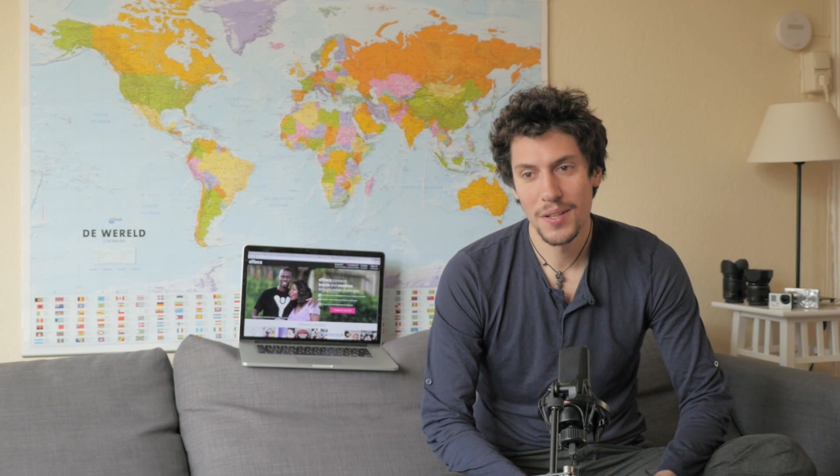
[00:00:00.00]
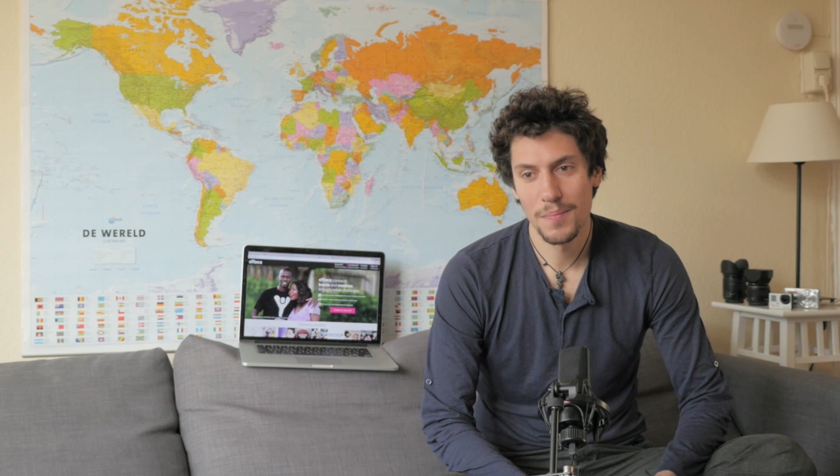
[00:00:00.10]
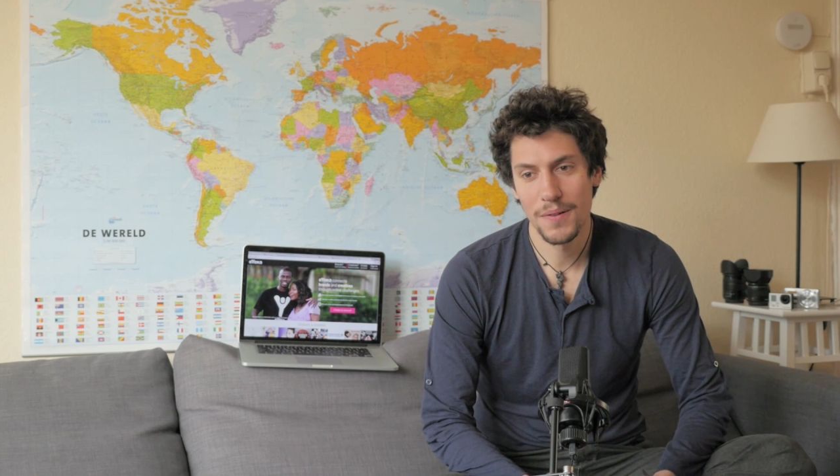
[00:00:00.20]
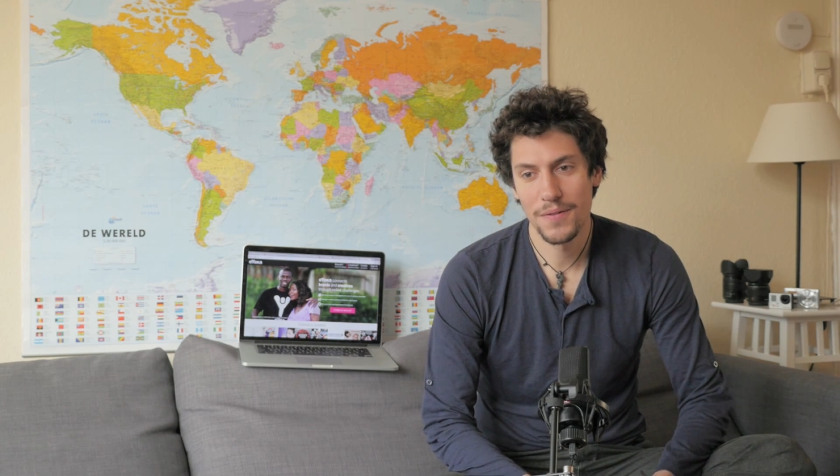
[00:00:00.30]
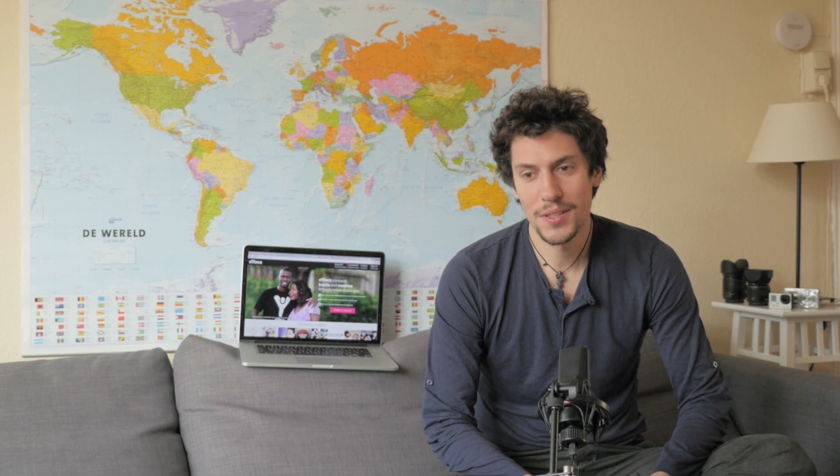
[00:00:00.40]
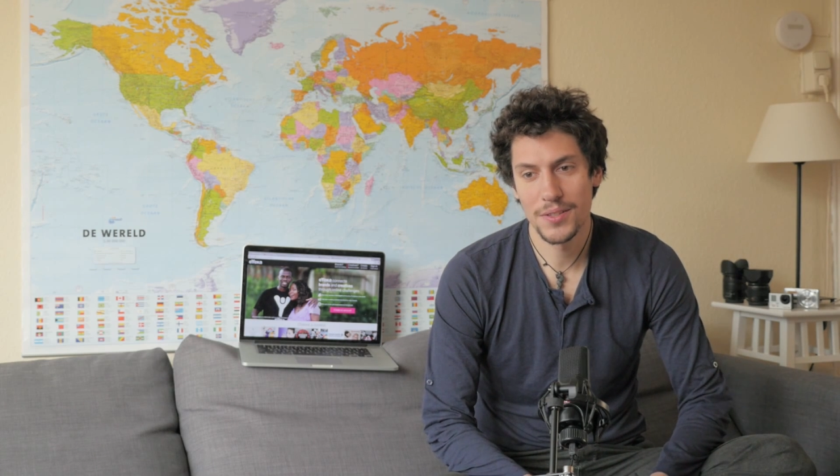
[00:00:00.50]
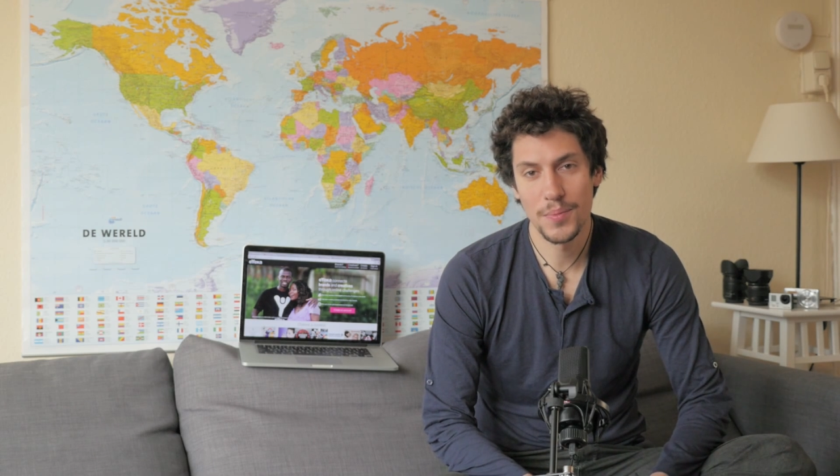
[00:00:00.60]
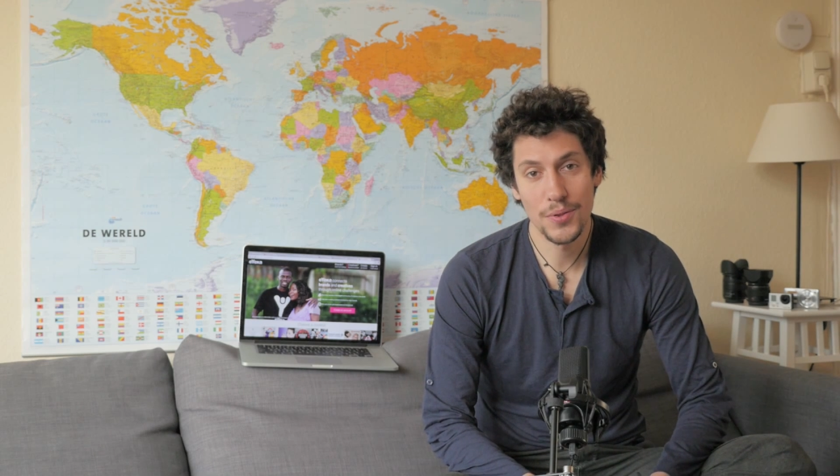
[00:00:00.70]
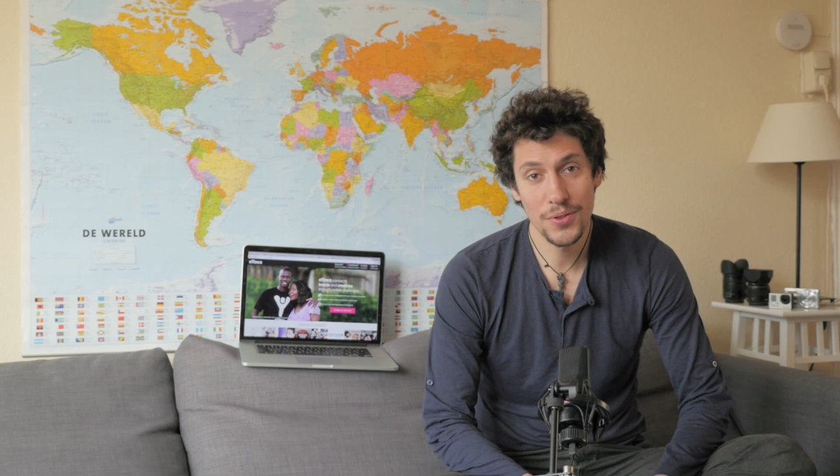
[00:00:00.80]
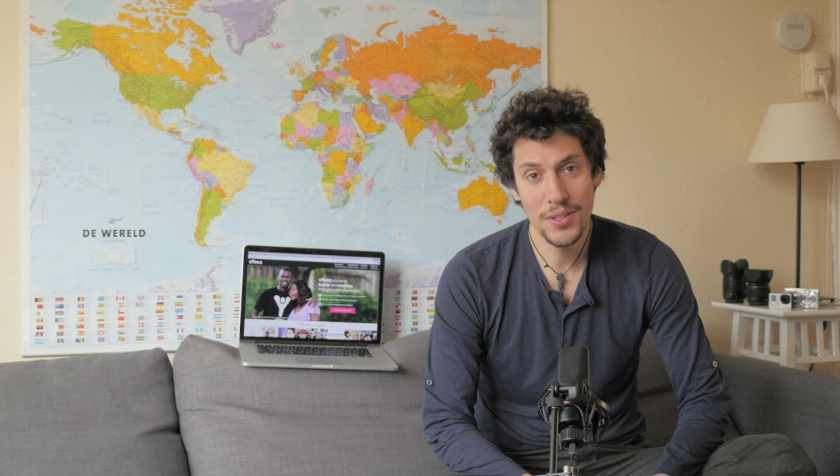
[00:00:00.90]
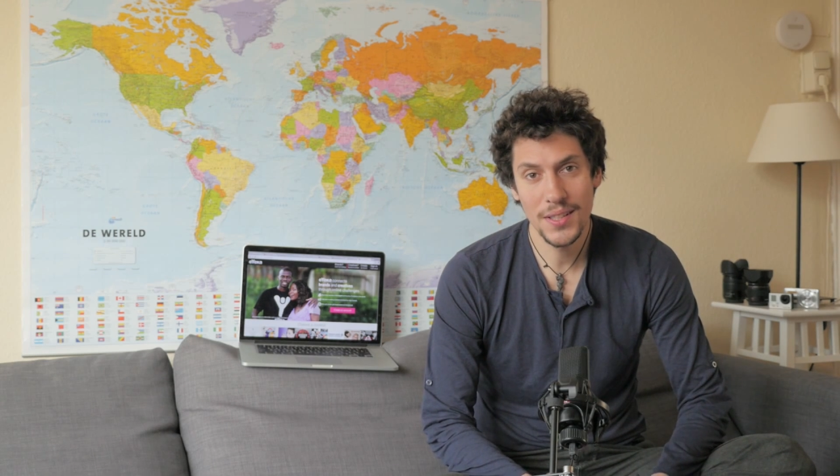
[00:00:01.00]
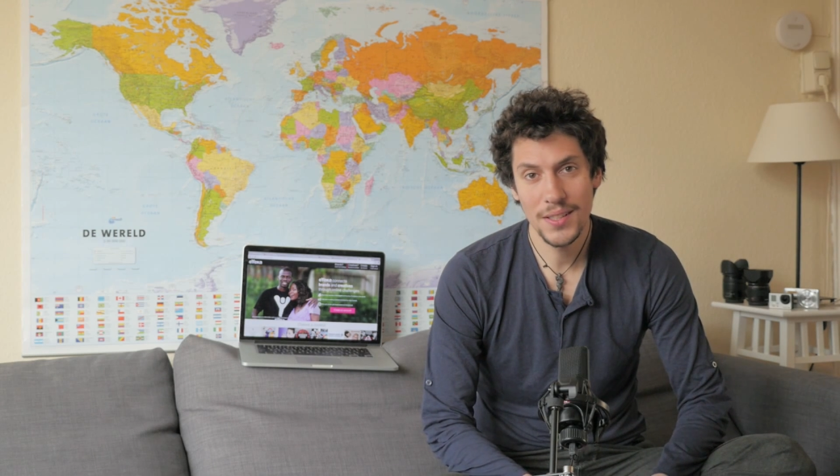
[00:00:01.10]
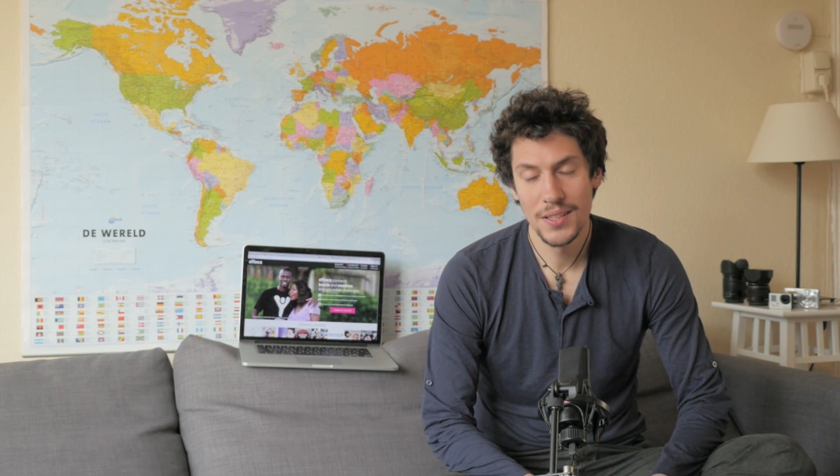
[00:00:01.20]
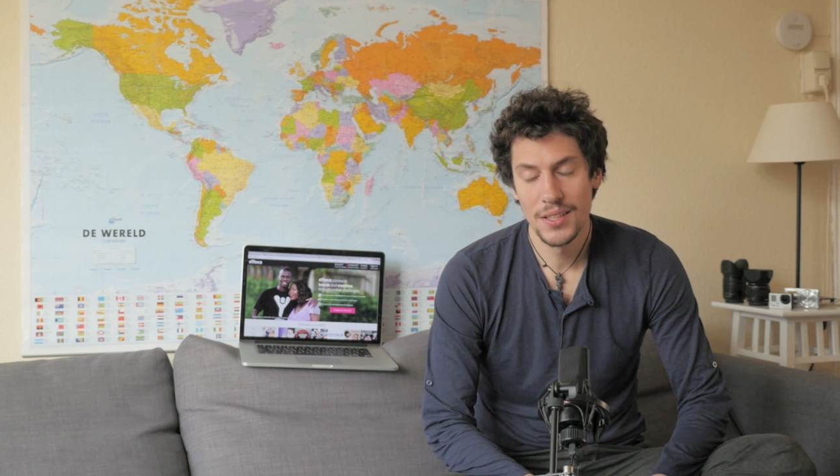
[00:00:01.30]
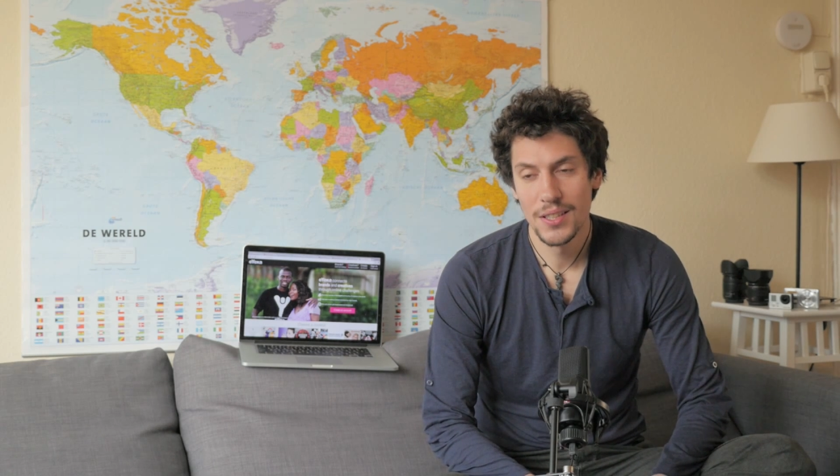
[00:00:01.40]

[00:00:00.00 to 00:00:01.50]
opportunity,